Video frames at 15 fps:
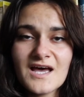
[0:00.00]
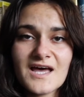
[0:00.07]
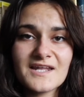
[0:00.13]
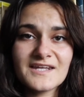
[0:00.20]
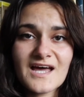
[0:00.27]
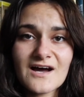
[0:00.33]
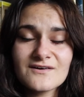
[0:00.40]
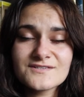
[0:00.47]
and
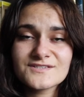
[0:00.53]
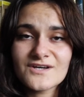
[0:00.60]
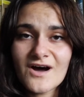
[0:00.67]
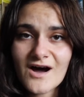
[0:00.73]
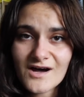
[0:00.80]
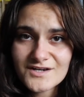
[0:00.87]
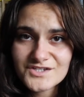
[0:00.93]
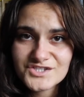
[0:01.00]
now it's the
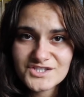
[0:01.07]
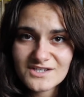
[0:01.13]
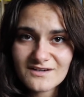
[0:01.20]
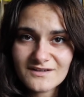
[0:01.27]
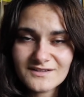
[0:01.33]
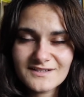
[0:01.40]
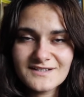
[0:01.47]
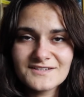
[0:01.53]
hottest shit
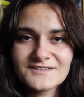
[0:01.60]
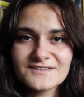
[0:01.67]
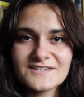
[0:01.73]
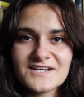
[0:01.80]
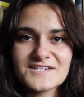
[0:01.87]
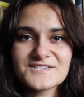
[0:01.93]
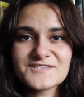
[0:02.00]
on the internet.